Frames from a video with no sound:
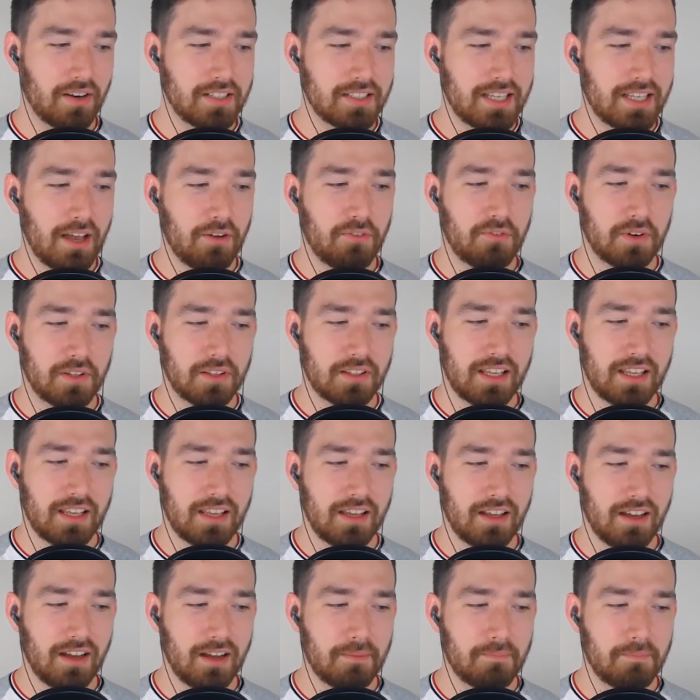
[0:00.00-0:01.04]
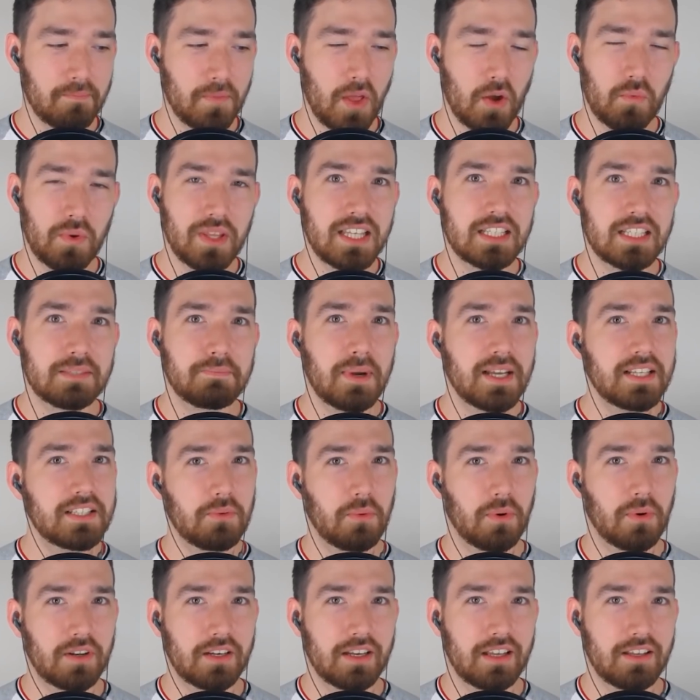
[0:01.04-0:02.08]
Definitely a really
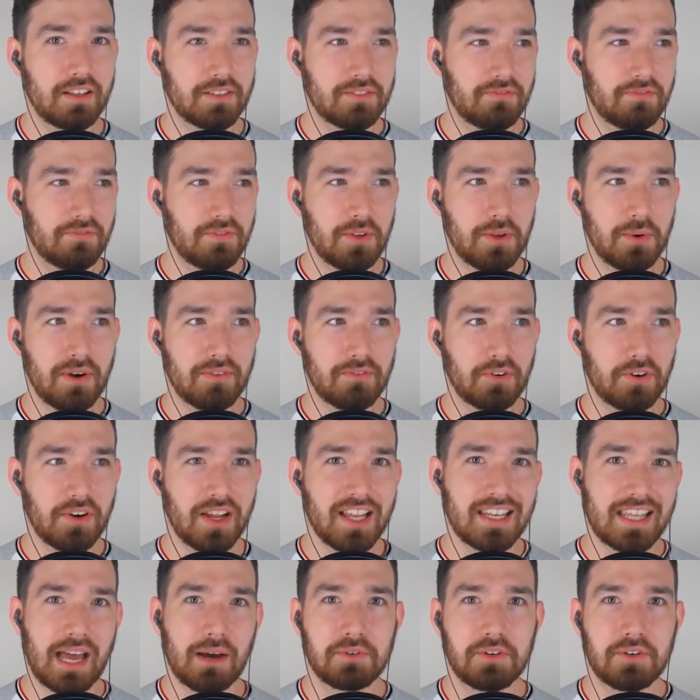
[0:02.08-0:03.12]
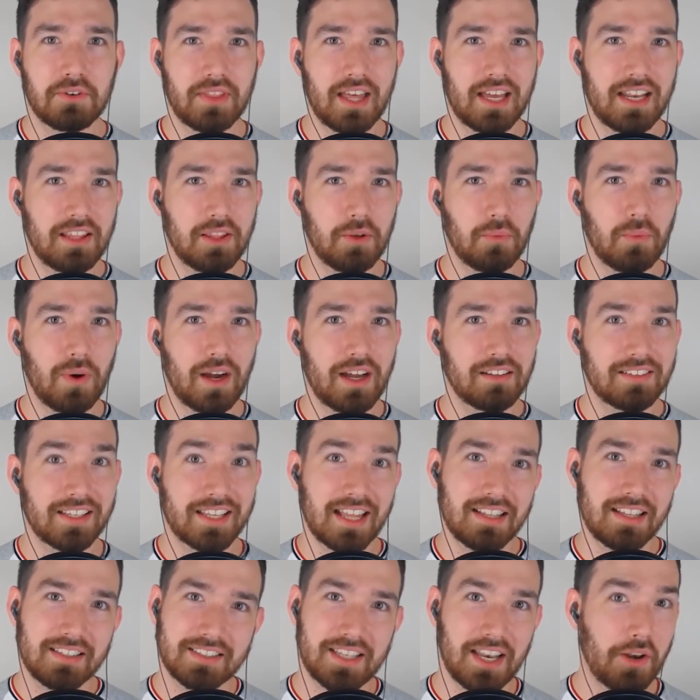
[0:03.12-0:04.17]
spicy one if you ever encounter that in the wild
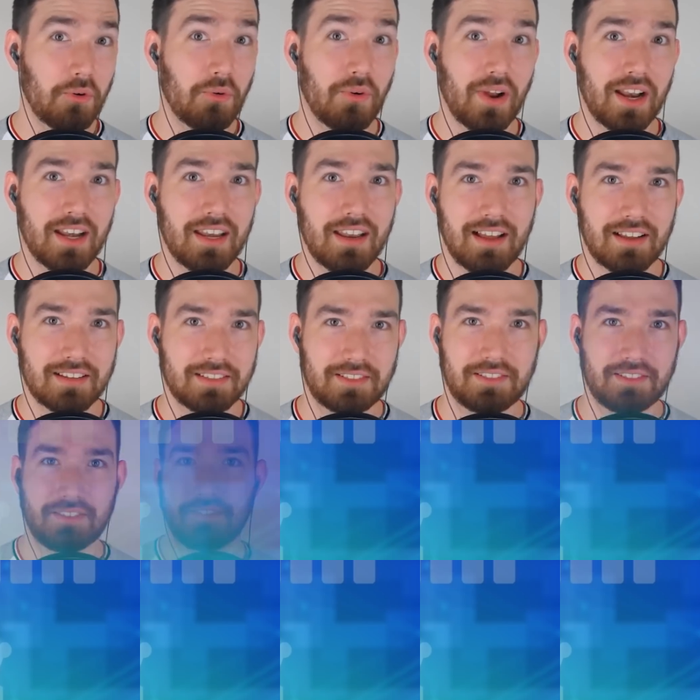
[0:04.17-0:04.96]
against any red decks.